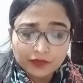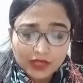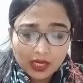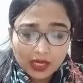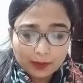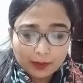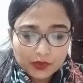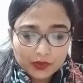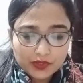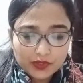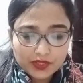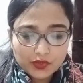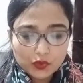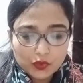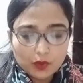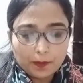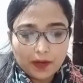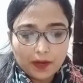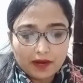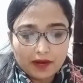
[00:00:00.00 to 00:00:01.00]
a music
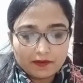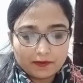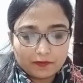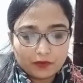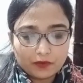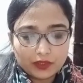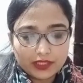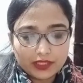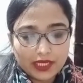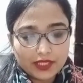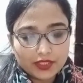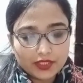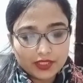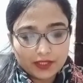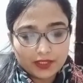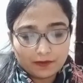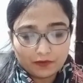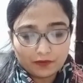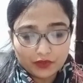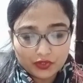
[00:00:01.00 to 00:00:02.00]
so powerful that
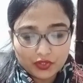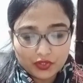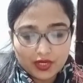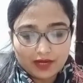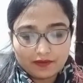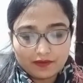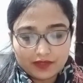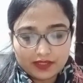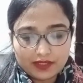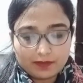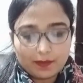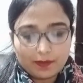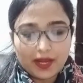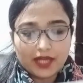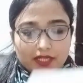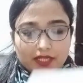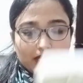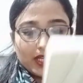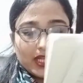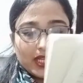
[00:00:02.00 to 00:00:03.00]
it would drive us
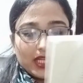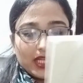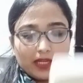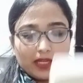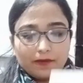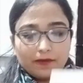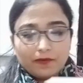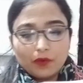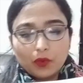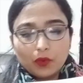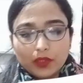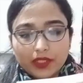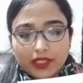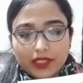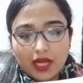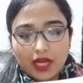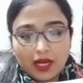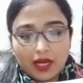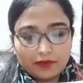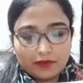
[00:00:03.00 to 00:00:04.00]
mad if
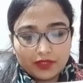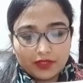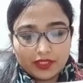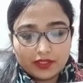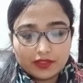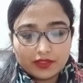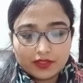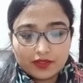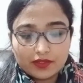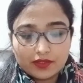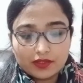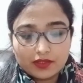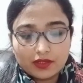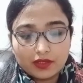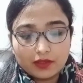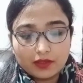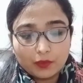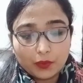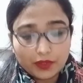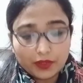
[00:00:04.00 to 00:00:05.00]
only our ears
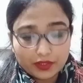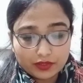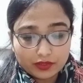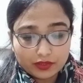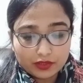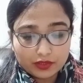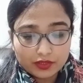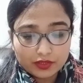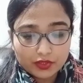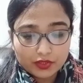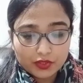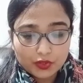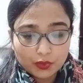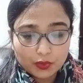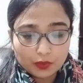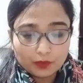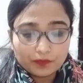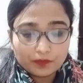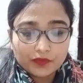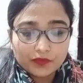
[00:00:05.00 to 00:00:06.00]
were tuned
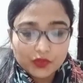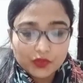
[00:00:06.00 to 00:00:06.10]
to